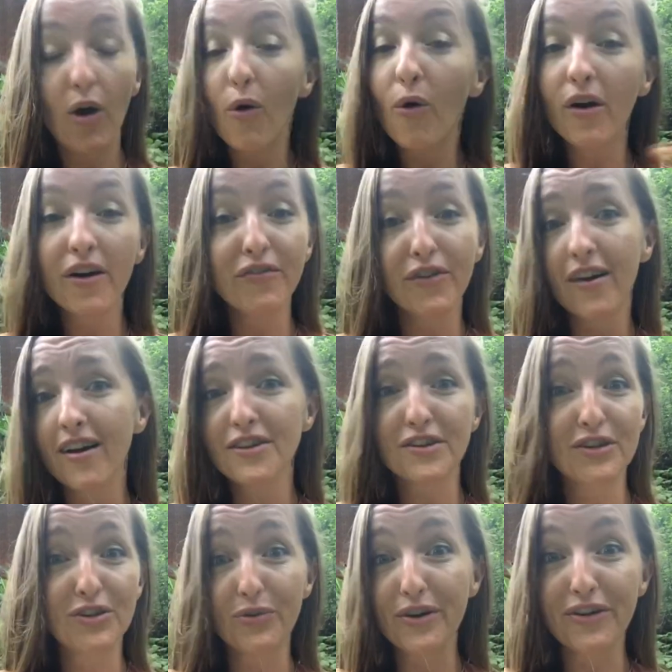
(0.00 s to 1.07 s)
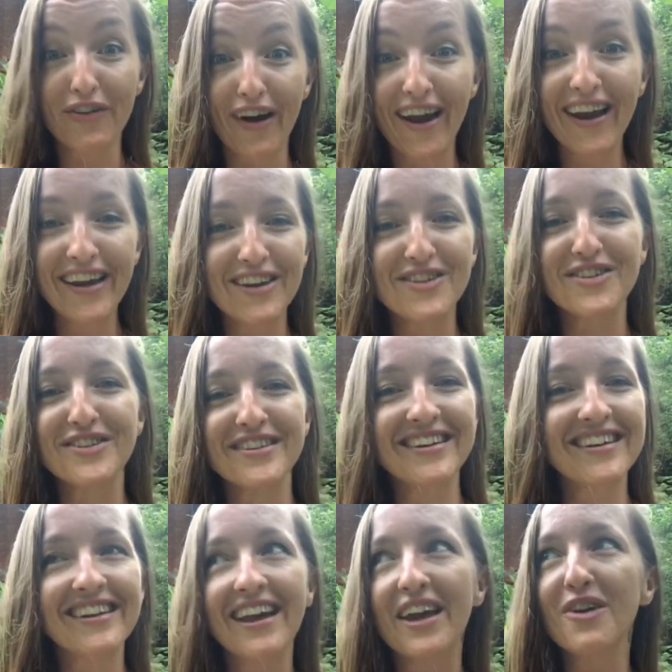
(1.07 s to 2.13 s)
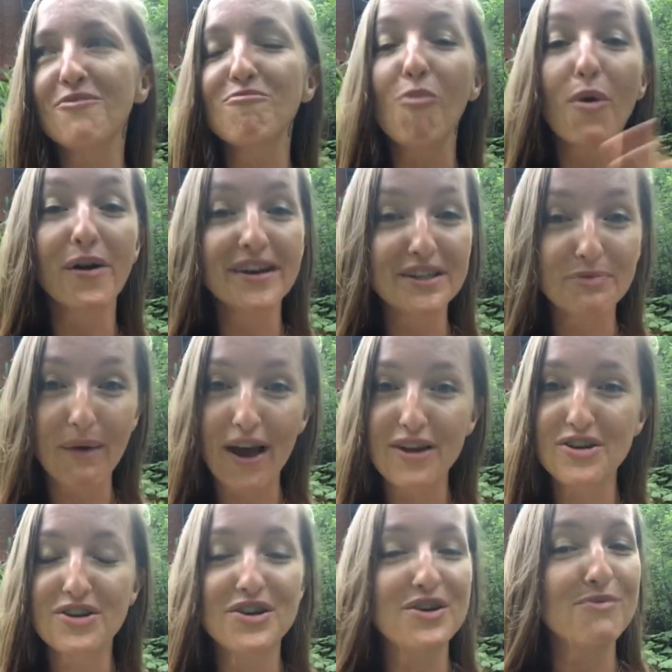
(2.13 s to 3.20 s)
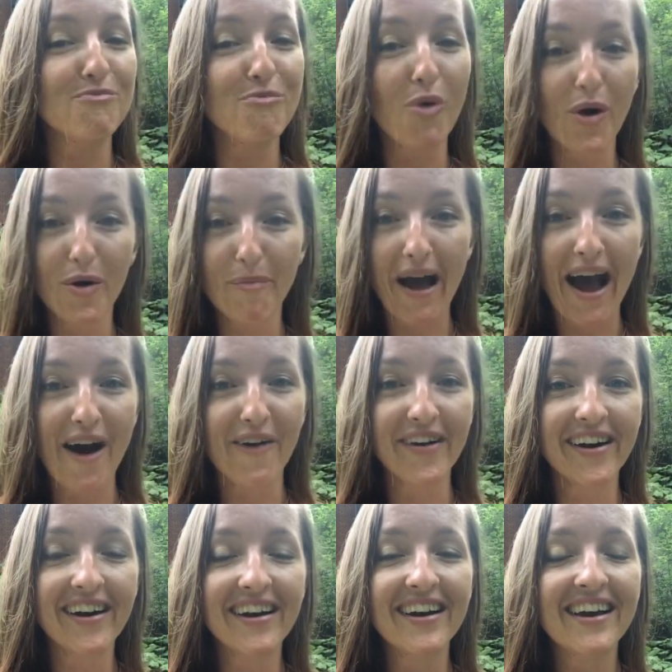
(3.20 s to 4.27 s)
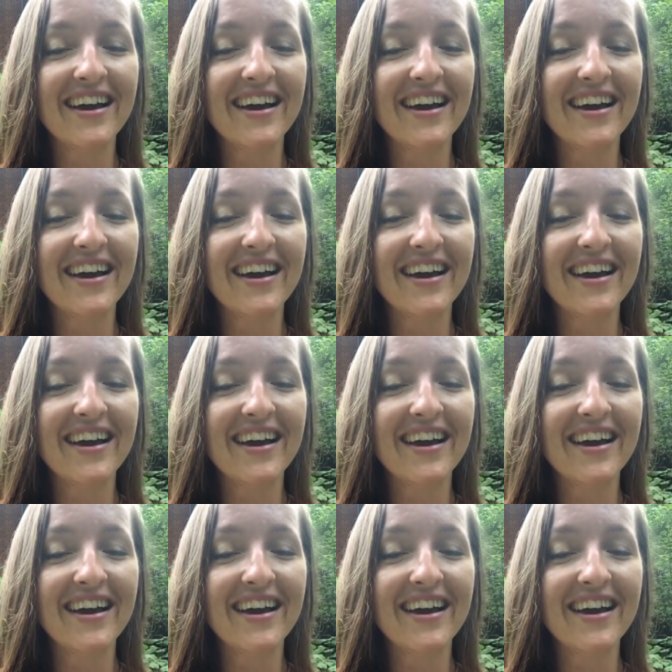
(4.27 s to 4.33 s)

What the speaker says: Or if you're actually doing great, you just need like more expansion, more power,